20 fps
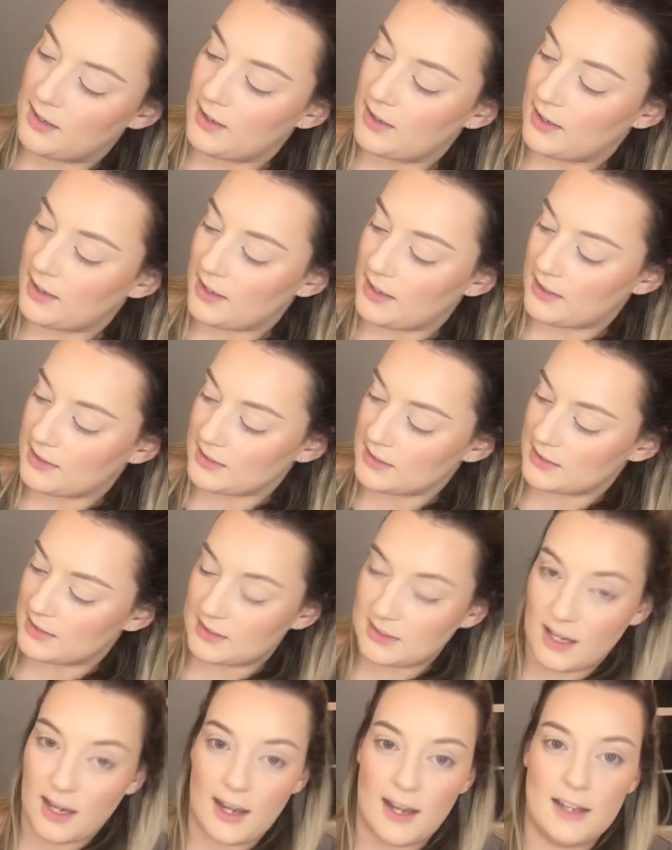
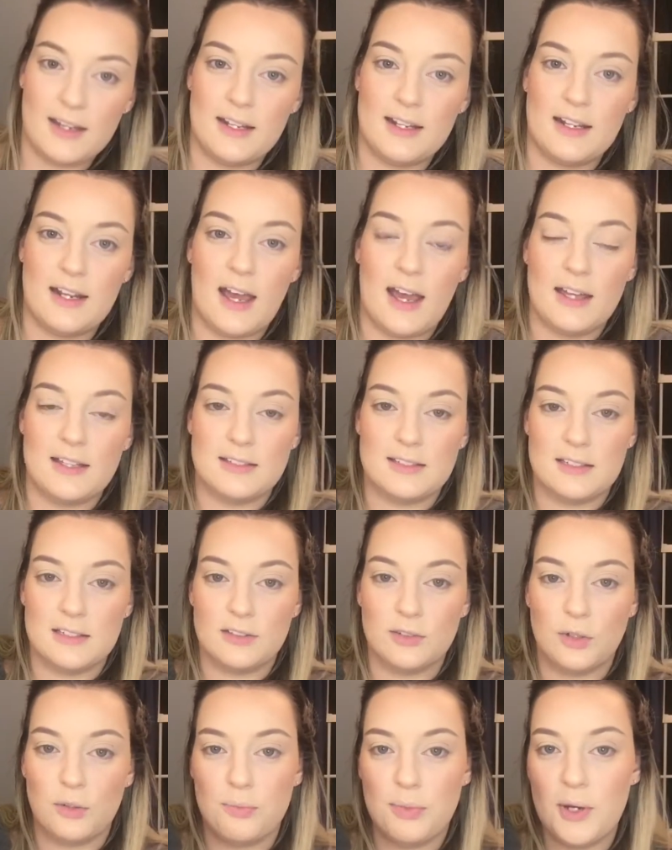inside, it has this
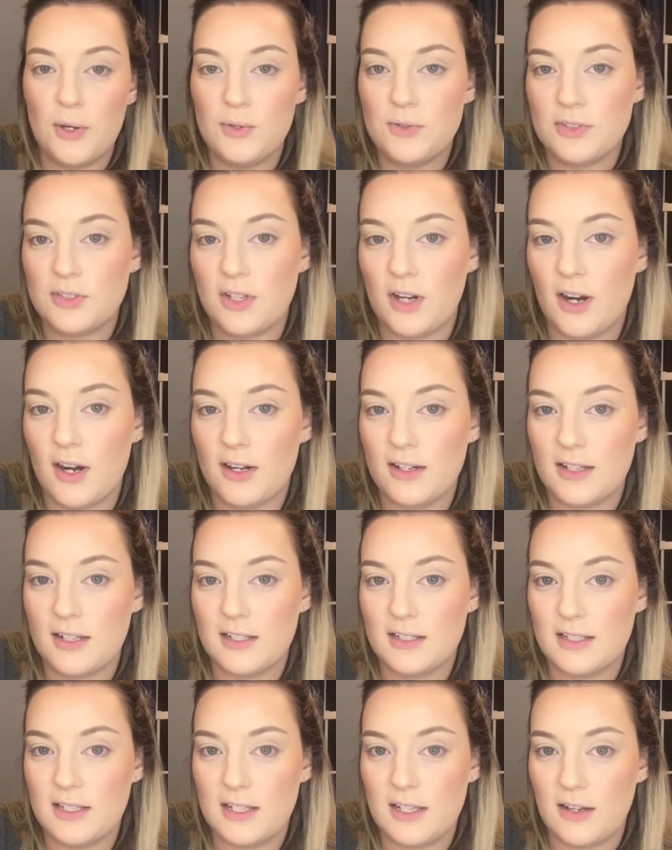little postcard
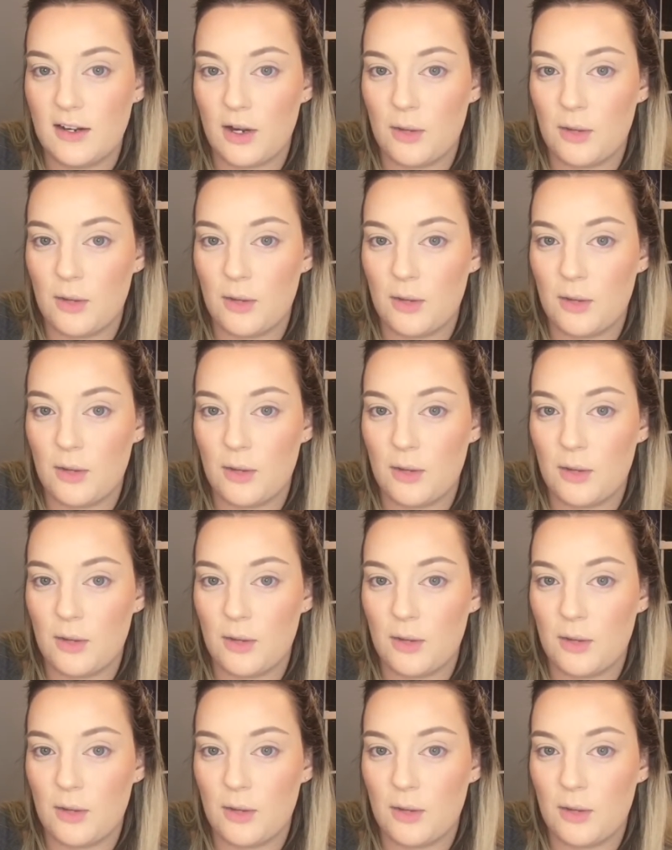in here,